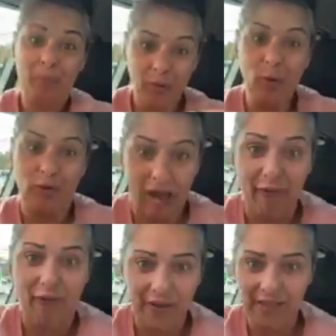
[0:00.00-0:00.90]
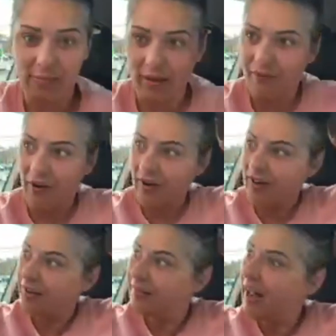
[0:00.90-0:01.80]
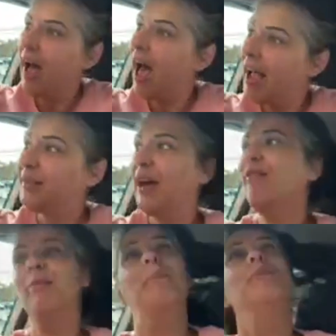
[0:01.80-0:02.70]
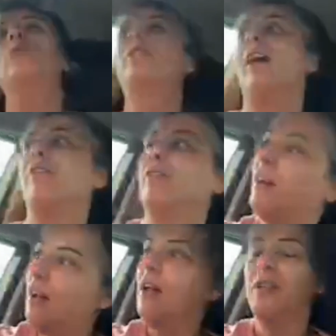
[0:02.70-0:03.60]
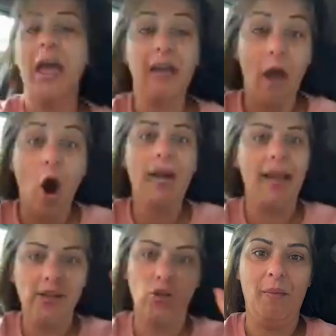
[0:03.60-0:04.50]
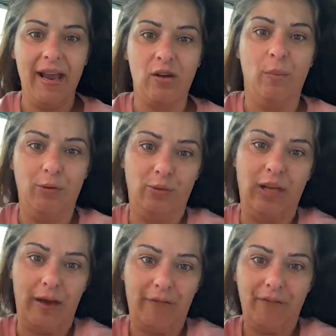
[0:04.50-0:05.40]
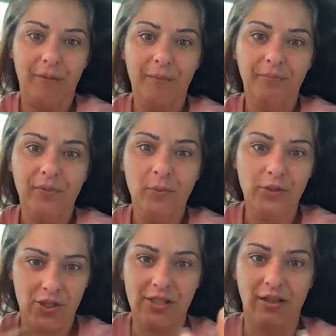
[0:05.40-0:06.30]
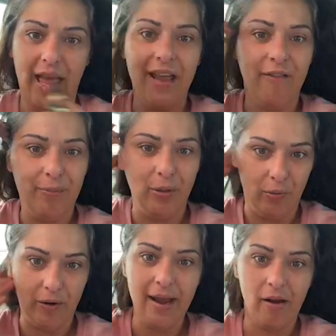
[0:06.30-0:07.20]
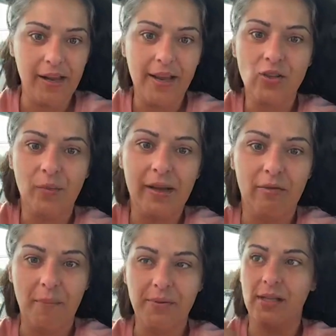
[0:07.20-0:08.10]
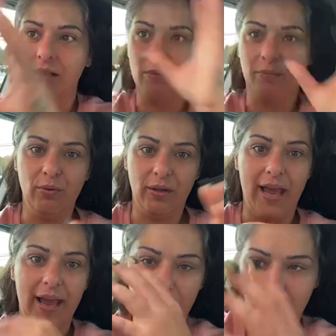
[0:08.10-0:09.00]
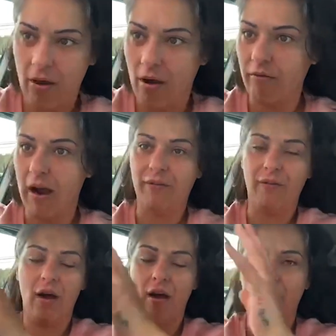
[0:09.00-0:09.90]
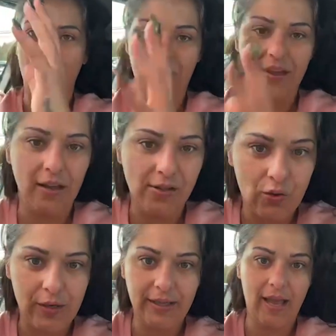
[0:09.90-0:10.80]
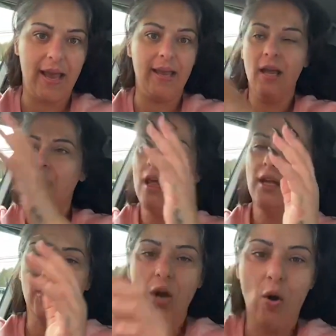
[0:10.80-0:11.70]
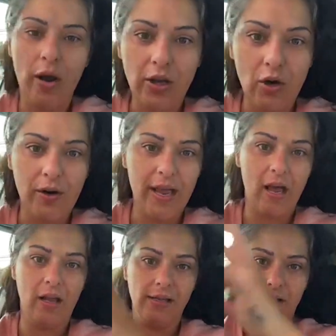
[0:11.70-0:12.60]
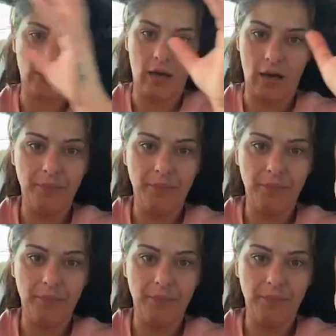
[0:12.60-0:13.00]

Blue deaf on this motherfucker. Not high deaf, but blue deaf. Like Archangel Michael blue deaf, which is the light of blue, right? Archangel Michael represents the blue light. Raphael is green light. You know, Uriel is